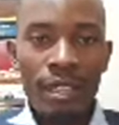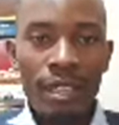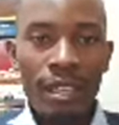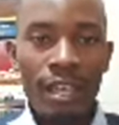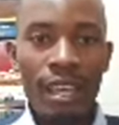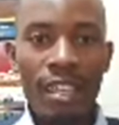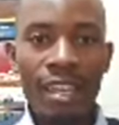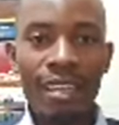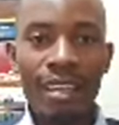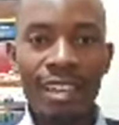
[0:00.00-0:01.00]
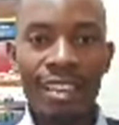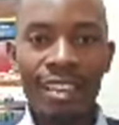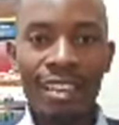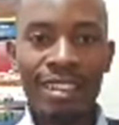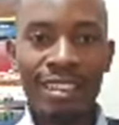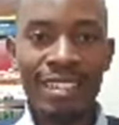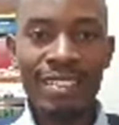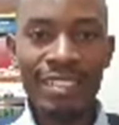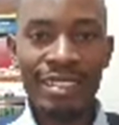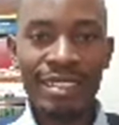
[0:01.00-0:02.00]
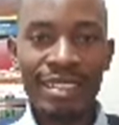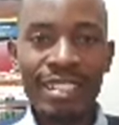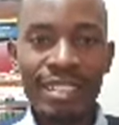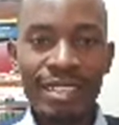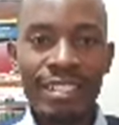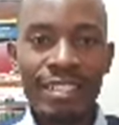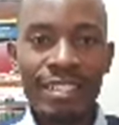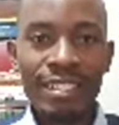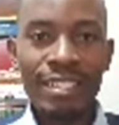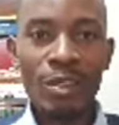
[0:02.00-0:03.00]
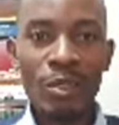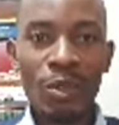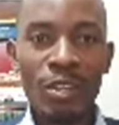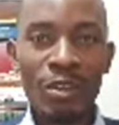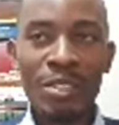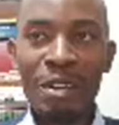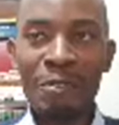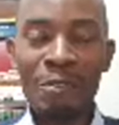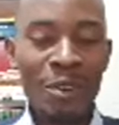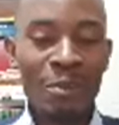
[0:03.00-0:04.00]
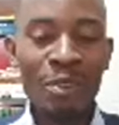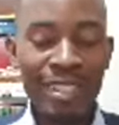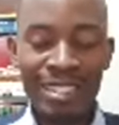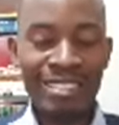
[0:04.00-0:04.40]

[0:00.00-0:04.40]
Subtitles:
Hey. Those calling on our phone, please,